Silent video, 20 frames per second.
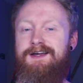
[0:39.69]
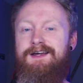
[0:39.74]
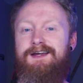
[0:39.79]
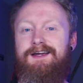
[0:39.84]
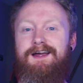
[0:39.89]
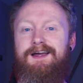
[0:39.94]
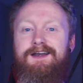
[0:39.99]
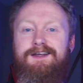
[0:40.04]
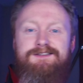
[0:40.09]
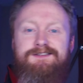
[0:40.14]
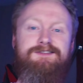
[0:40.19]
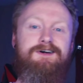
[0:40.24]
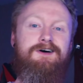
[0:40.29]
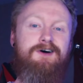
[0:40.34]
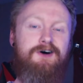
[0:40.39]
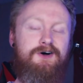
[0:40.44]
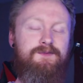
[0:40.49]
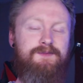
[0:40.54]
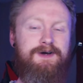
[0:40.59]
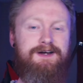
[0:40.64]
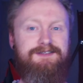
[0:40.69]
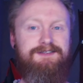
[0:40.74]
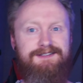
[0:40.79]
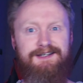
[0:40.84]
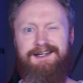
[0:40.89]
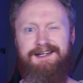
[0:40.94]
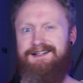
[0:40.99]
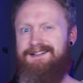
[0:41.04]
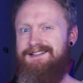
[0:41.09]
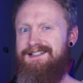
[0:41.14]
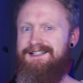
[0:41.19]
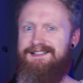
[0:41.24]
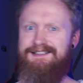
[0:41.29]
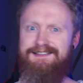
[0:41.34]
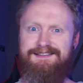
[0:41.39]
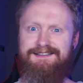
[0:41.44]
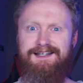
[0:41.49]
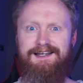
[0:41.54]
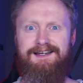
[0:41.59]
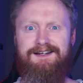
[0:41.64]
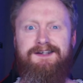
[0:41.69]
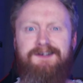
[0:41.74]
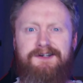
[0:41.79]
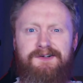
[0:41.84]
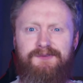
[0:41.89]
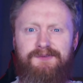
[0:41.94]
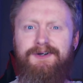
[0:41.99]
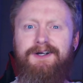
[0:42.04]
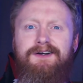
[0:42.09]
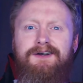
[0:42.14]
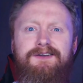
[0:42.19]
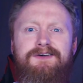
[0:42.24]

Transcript: kind of saw them, I was like, oh, this is kind of weird.